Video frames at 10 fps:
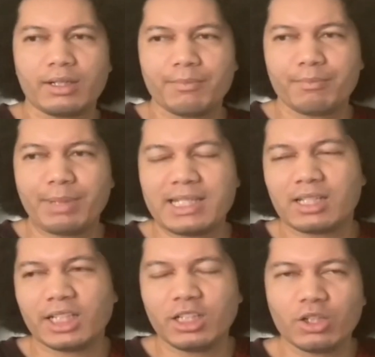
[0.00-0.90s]

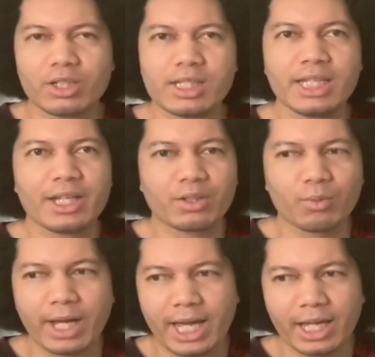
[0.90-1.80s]
basically looked the other
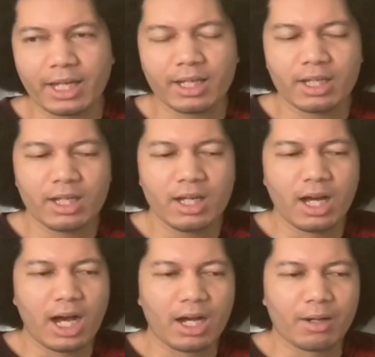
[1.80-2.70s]
way
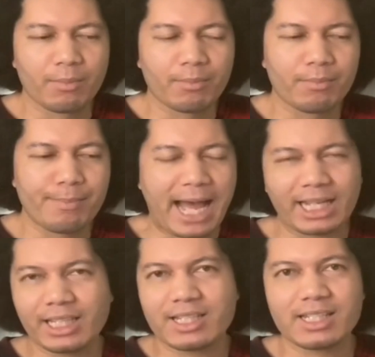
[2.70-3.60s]
back
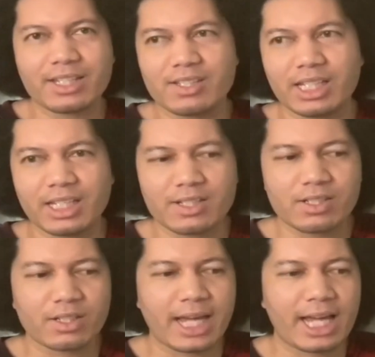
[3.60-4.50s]
in the 60s
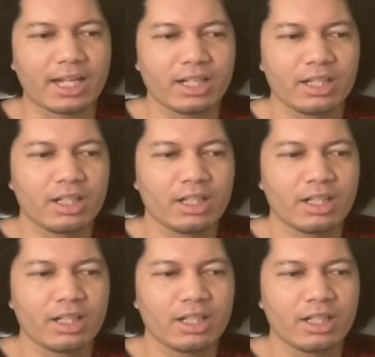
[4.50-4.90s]
so that,